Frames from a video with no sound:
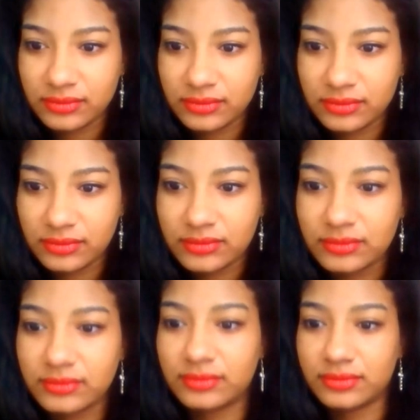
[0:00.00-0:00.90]

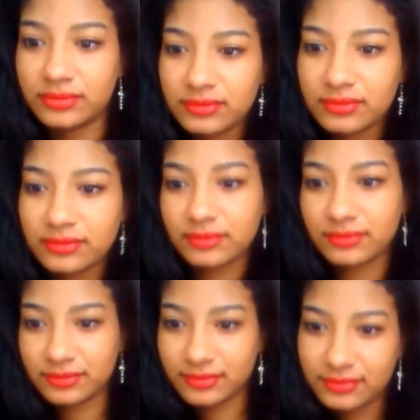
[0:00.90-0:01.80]

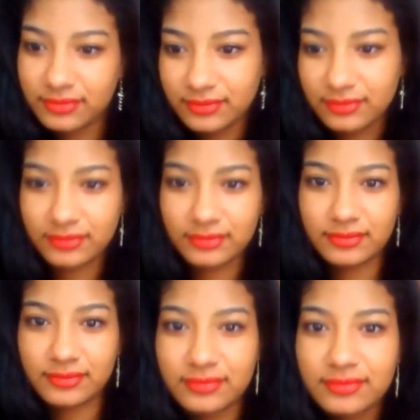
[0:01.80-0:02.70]

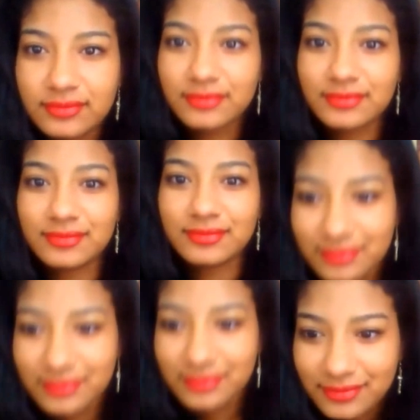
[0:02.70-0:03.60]

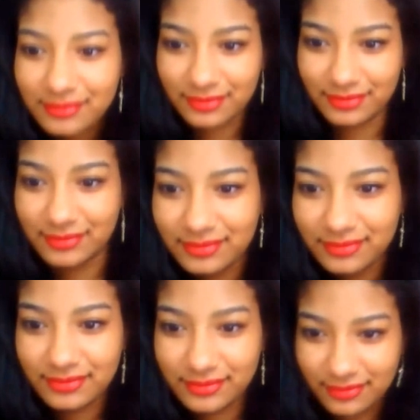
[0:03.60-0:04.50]

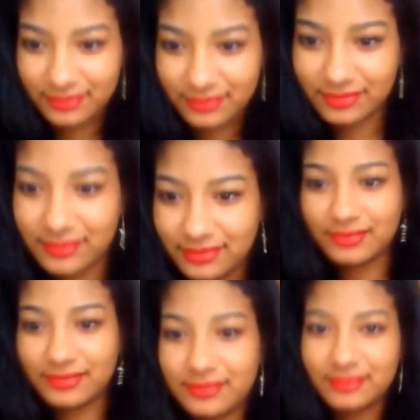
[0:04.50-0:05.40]

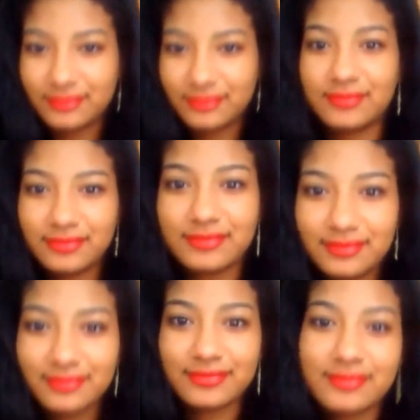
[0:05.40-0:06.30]

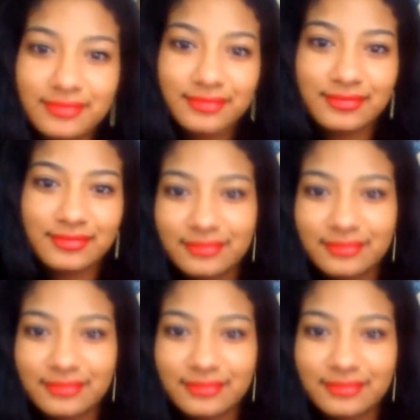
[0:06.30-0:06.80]
[no speech]